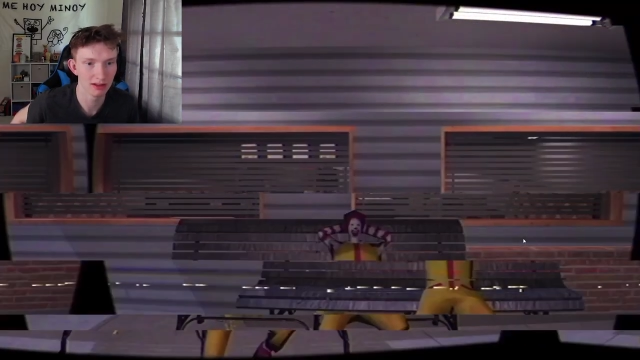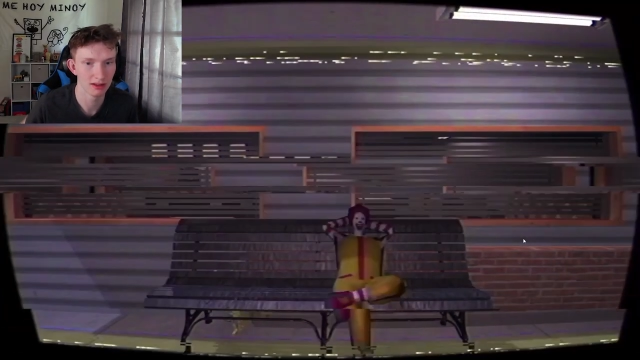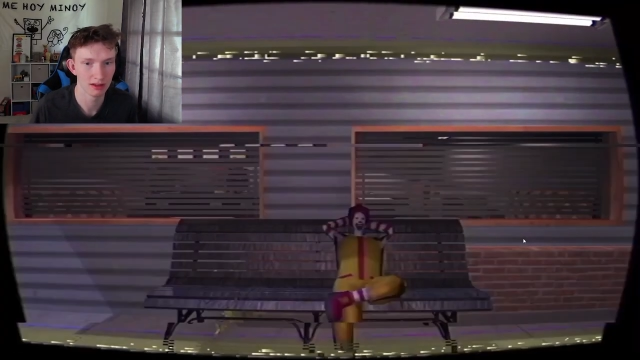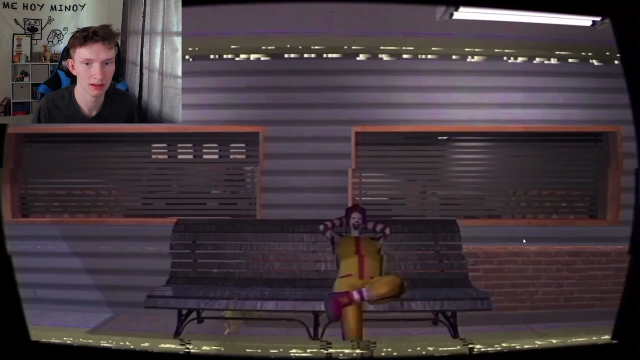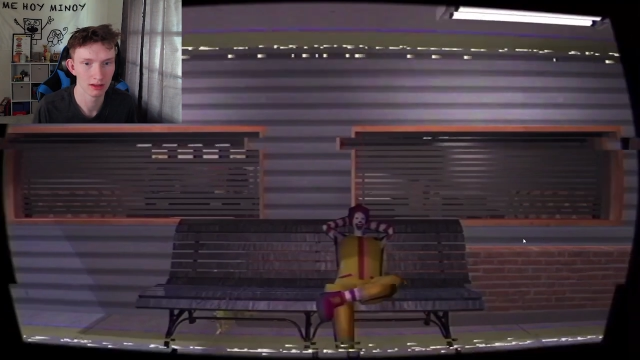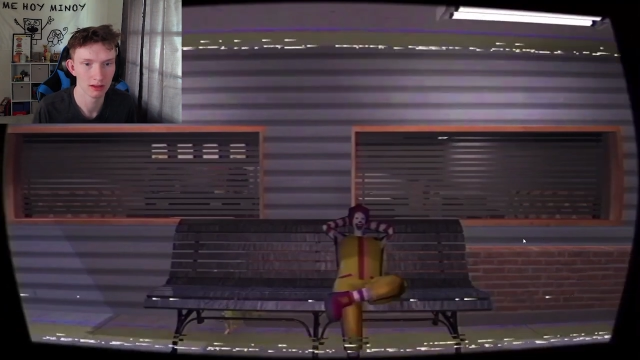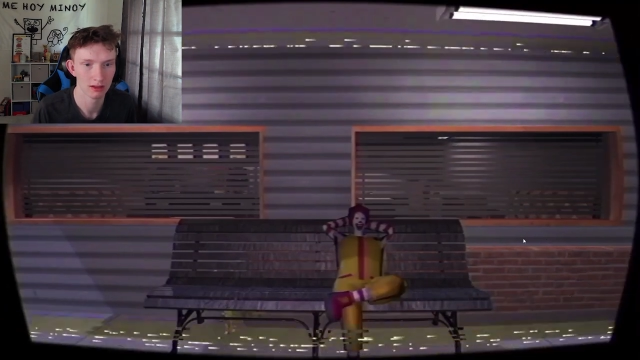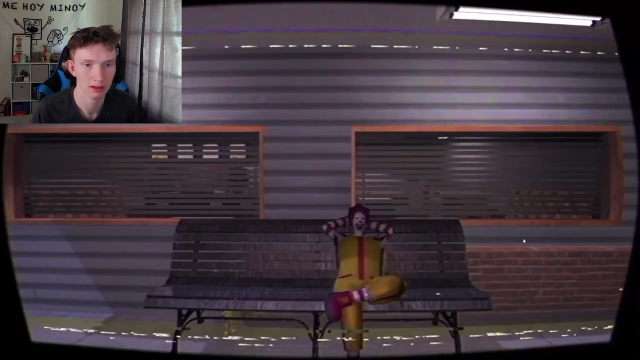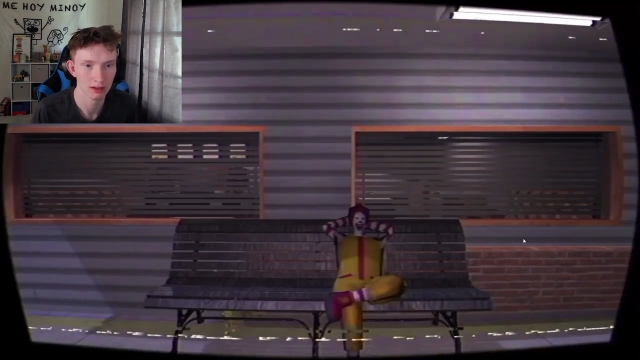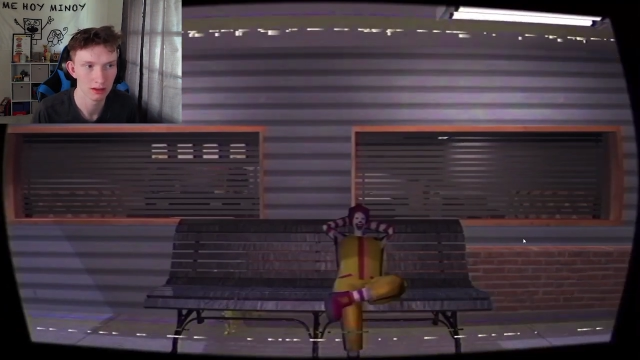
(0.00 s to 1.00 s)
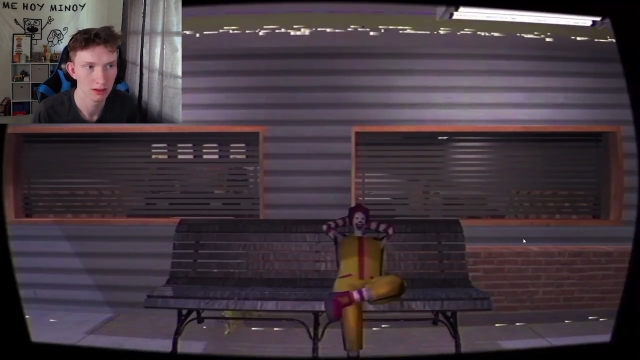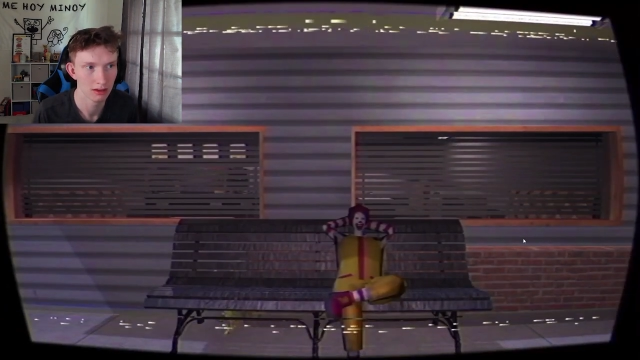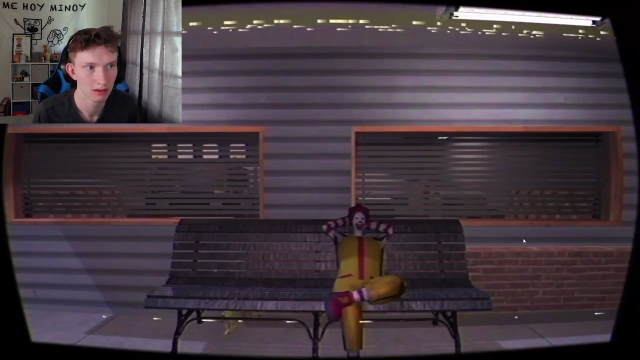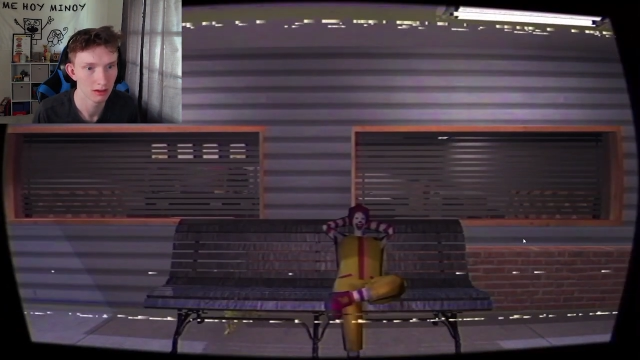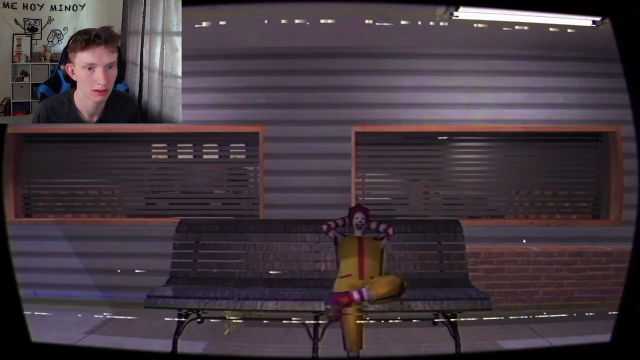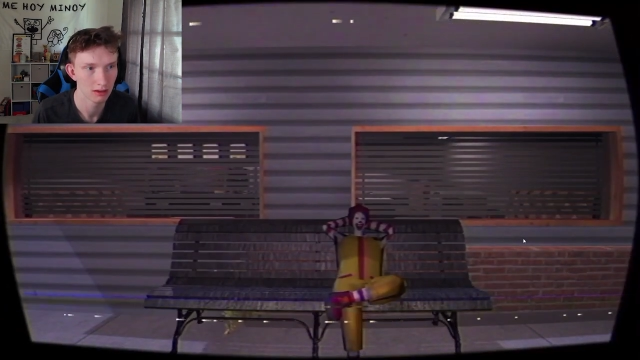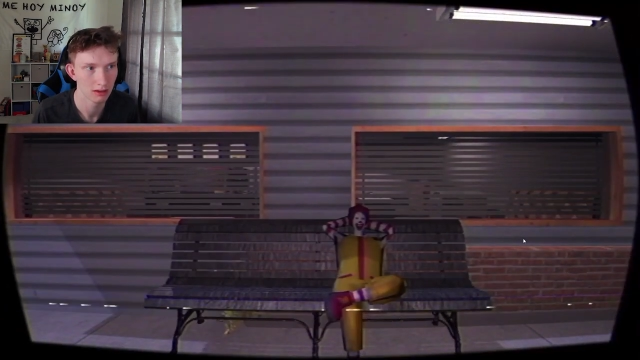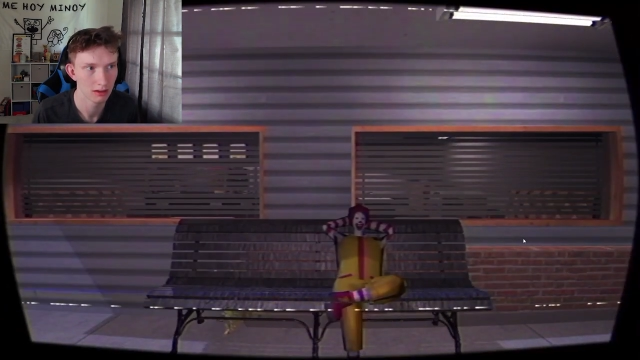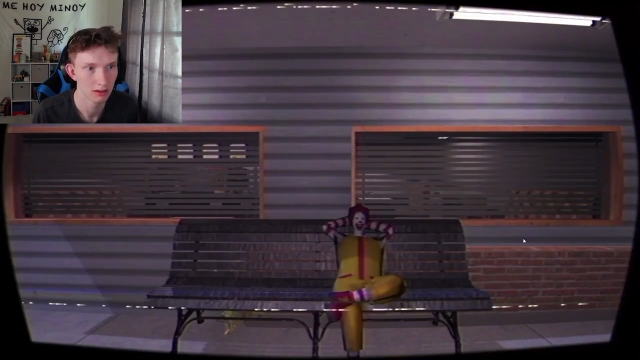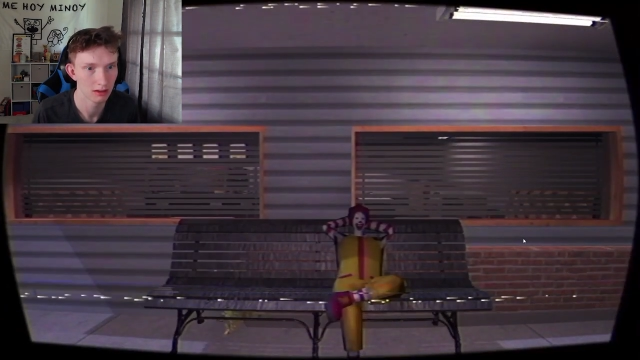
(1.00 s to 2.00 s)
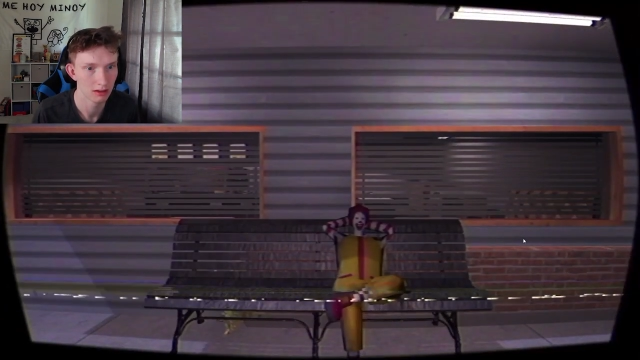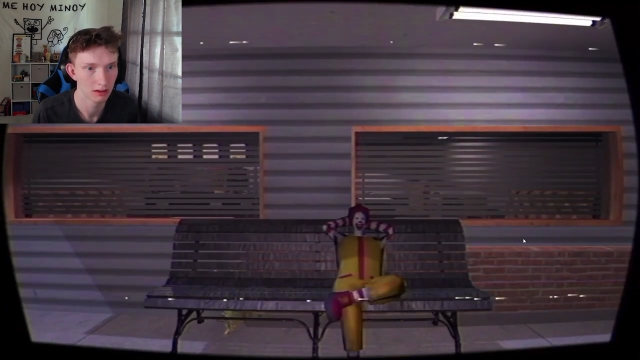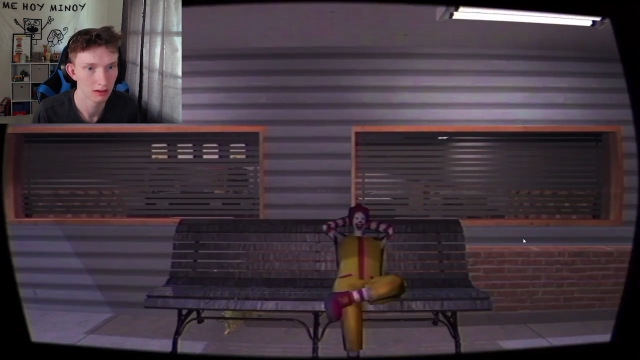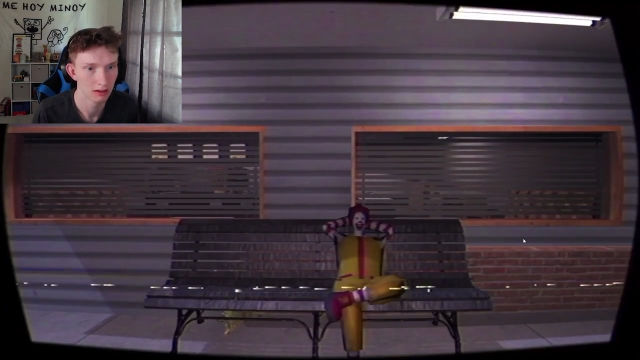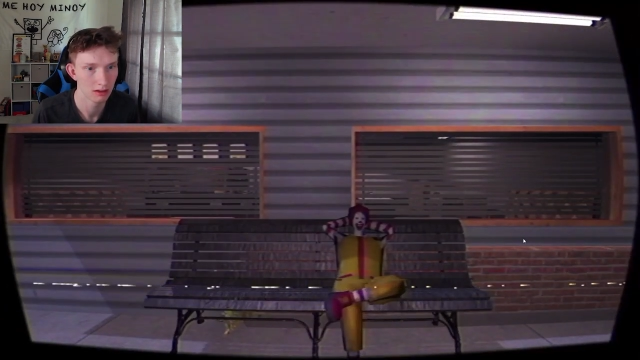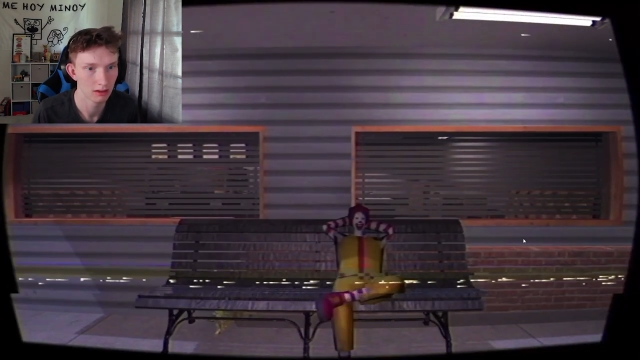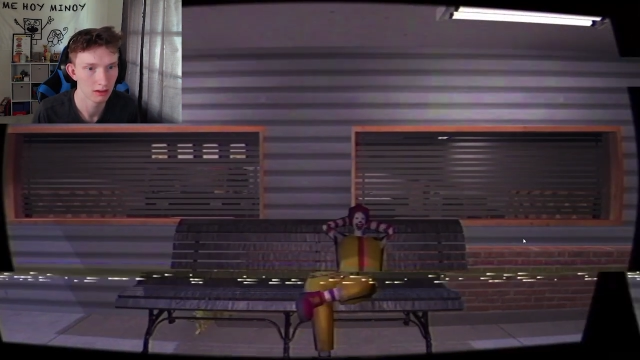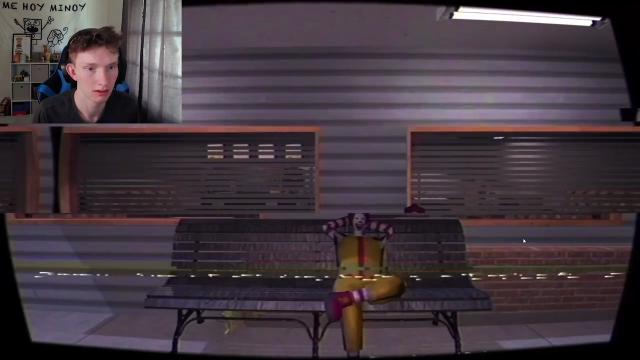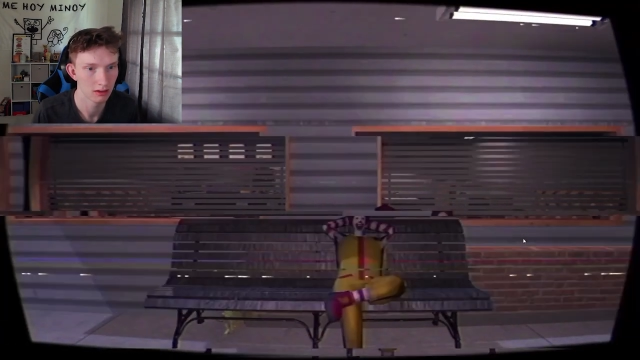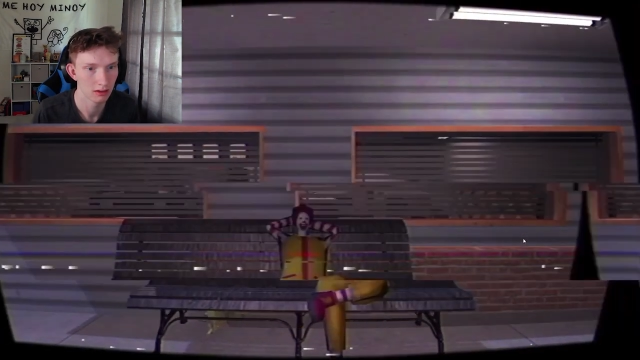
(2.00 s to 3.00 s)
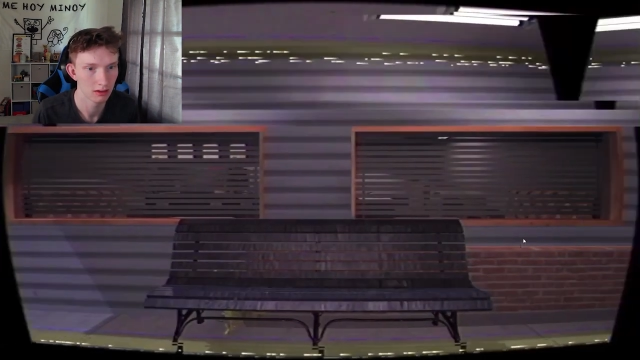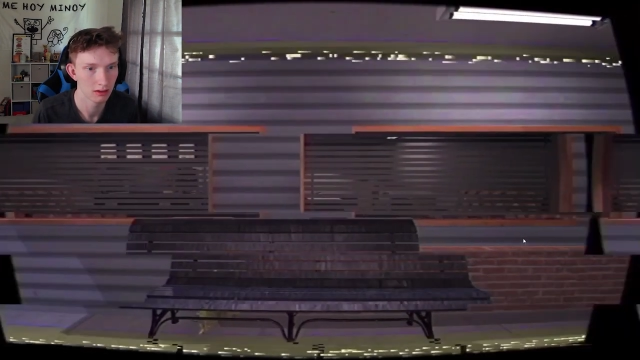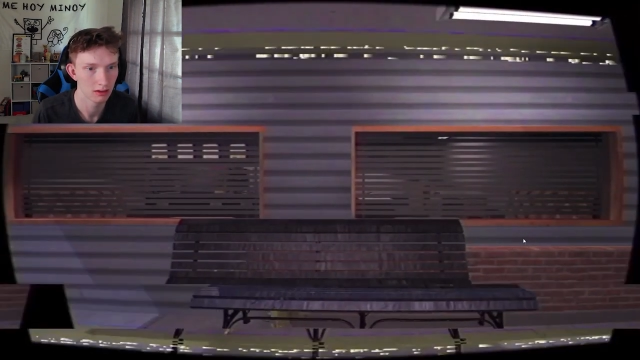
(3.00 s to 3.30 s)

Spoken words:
Nothing is said.